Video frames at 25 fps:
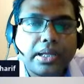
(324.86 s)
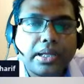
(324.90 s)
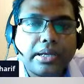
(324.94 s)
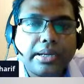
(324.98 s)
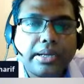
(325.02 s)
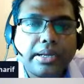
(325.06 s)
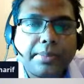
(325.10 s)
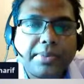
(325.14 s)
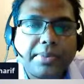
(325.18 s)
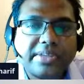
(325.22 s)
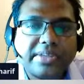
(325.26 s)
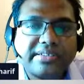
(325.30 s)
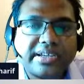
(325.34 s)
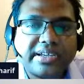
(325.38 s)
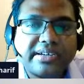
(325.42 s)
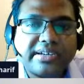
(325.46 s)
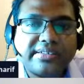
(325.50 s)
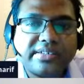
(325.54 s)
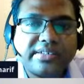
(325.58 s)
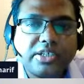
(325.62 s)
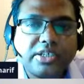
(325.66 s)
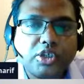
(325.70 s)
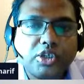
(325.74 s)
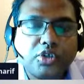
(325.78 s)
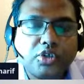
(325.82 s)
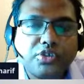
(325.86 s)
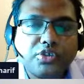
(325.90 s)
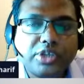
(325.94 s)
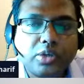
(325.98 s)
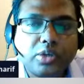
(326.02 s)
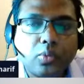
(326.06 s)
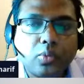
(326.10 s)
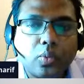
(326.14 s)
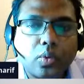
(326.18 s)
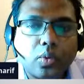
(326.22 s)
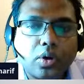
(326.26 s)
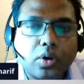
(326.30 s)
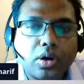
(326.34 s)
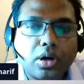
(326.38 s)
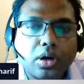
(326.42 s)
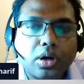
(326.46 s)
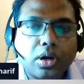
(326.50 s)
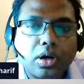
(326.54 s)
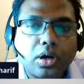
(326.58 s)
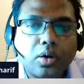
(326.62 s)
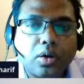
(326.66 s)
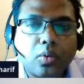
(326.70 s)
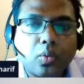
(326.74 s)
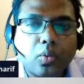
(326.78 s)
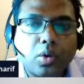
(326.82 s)
represents using
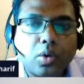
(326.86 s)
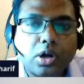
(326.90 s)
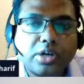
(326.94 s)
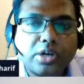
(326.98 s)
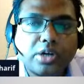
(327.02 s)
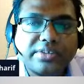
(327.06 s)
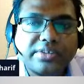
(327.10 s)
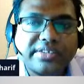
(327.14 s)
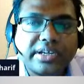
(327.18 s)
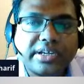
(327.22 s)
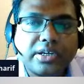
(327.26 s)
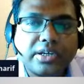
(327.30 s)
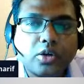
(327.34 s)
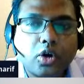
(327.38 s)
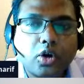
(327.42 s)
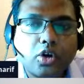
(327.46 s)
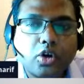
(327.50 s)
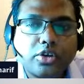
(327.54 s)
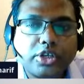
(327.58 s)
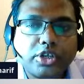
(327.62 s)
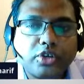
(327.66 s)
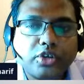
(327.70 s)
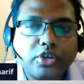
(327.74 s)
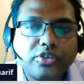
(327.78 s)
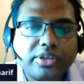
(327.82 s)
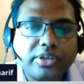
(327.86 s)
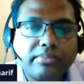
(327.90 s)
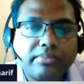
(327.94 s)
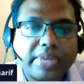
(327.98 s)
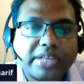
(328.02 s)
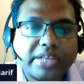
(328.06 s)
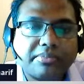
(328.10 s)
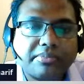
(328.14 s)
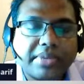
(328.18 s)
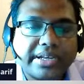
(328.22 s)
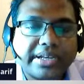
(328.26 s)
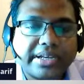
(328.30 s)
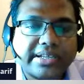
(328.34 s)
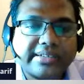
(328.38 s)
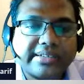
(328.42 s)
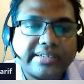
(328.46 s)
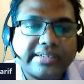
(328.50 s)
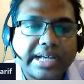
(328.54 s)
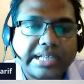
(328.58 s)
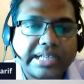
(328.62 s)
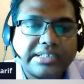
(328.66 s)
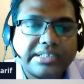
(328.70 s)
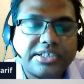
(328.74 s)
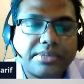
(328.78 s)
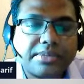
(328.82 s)
words and or using mathematics,
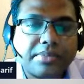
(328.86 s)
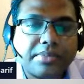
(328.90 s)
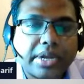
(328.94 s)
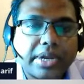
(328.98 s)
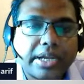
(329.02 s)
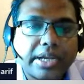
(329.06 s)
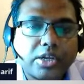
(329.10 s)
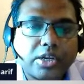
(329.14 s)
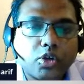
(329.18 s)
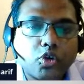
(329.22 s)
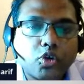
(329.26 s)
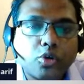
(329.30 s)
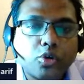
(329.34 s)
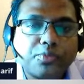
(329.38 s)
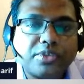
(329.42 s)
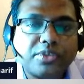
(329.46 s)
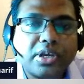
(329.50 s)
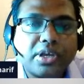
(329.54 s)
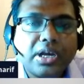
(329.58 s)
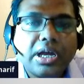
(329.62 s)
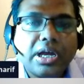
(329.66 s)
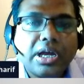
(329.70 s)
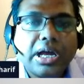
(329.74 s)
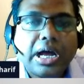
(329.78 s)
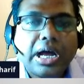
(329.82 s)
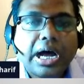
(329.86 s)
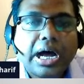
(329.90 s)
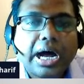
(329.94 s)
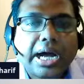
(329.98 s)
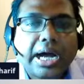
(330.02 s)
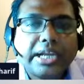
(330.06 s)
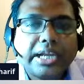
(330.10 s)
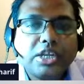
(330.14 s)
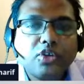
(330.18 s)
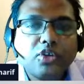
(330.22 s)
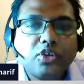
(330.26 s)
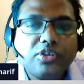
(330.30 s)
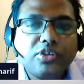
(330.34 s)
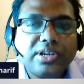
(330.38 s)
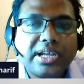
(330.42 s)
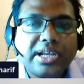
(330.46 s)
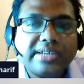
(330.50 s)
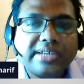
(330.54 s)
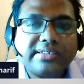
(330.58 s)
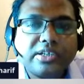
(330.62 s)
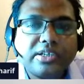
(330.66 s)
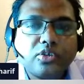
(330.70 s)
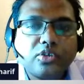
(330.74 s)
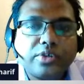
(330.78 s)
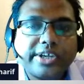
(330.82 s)
algebra, and groups are
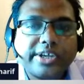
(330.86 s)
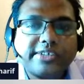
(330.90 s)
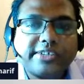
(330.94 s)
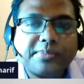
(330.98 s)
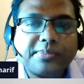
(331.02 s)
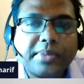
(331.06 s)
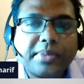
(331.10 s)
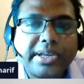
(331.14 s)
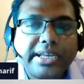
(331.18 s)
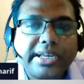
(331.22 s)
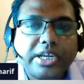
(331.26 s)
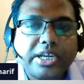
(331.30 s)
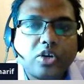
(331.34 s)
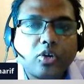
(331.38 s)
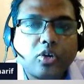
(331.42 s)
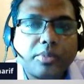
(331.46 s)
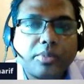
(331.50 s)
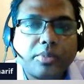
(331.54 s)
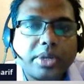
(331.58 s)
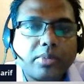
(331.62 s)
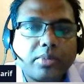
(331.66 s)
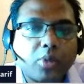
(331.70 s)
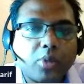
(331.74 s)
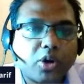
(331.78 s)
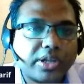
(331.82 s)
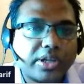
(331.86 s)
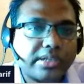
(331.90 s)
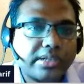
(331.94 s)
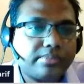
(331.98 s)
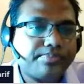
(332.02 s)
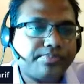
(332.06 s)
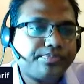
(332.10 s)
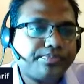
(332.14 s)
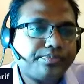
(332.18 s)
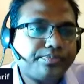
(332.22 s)
utilizing to explain economic model.